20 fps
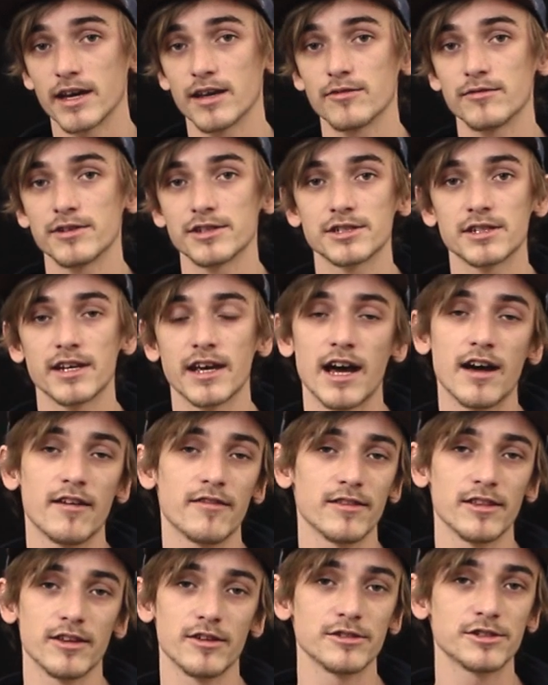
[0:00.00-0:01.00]
and wish to have
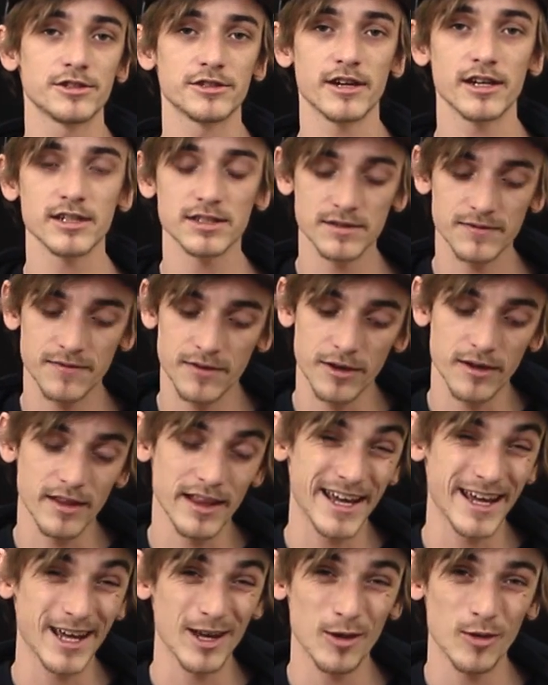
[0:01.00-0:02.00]
low trucks for
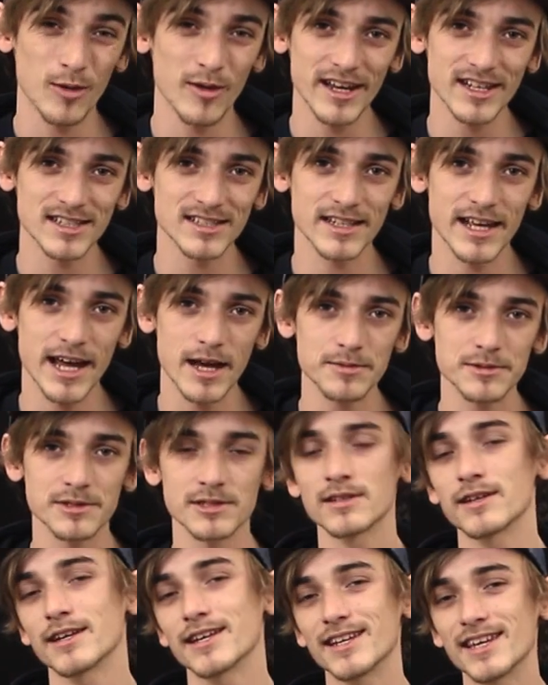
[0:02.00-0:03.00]
like quick snaps.
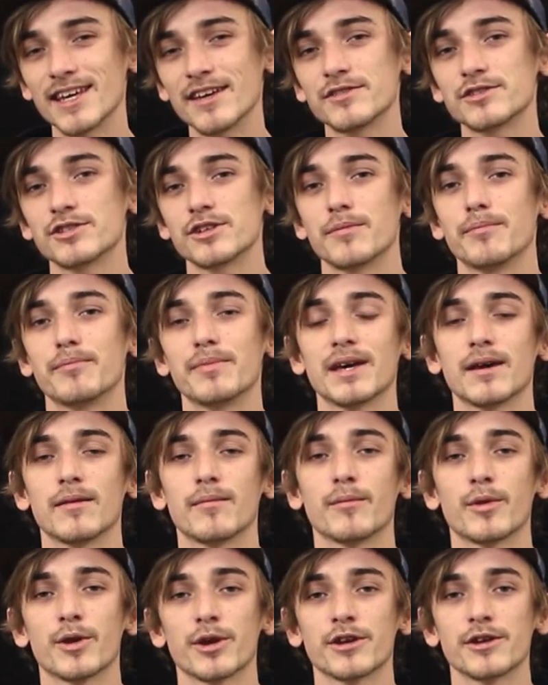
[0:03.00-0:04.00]
It gives you a bit
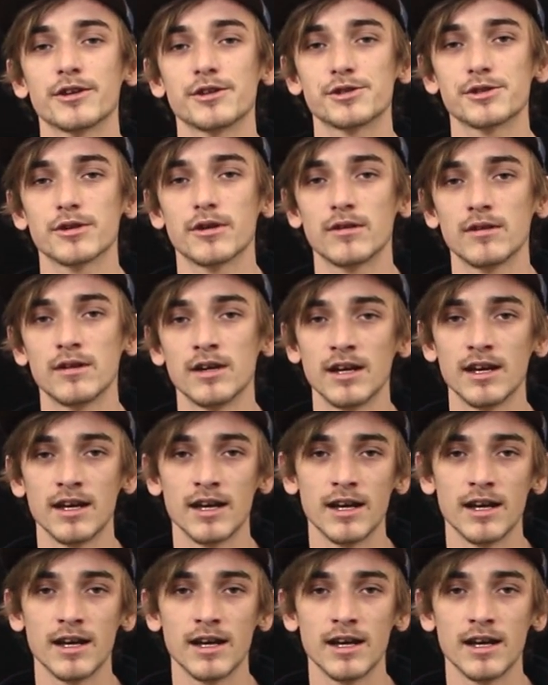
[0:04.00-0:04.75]
more control.